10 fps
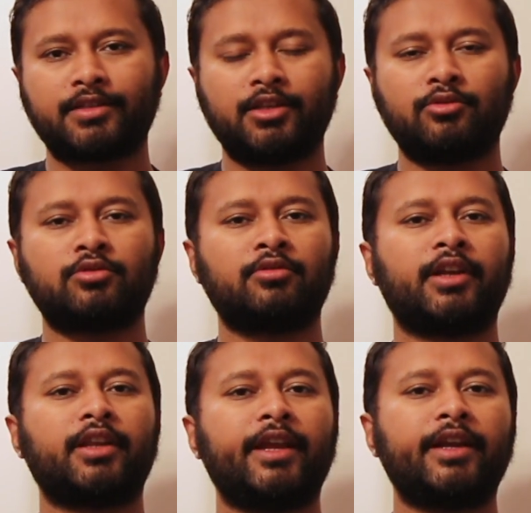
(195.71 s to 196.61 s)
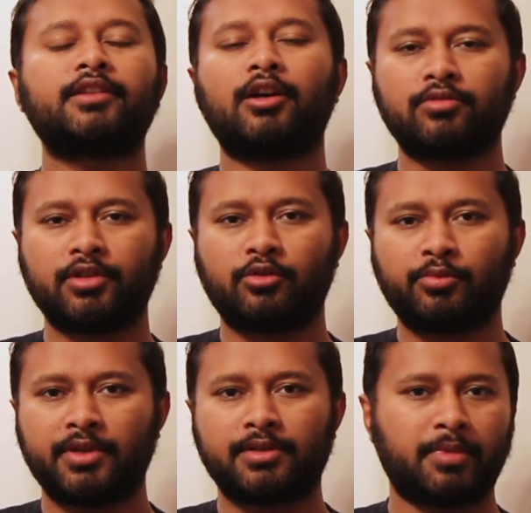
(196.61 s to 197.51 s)
they used to get 8,000
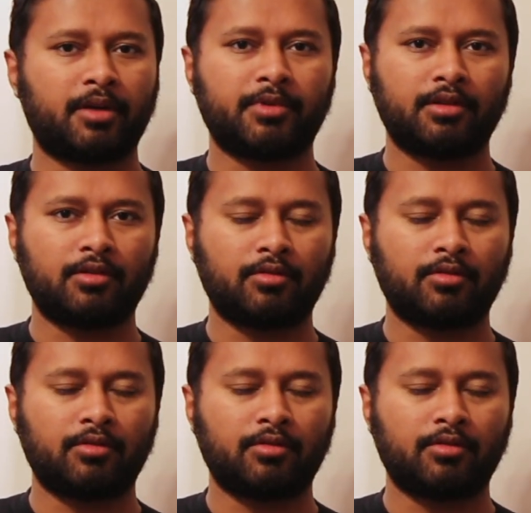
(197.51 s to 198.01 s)
rupees per month.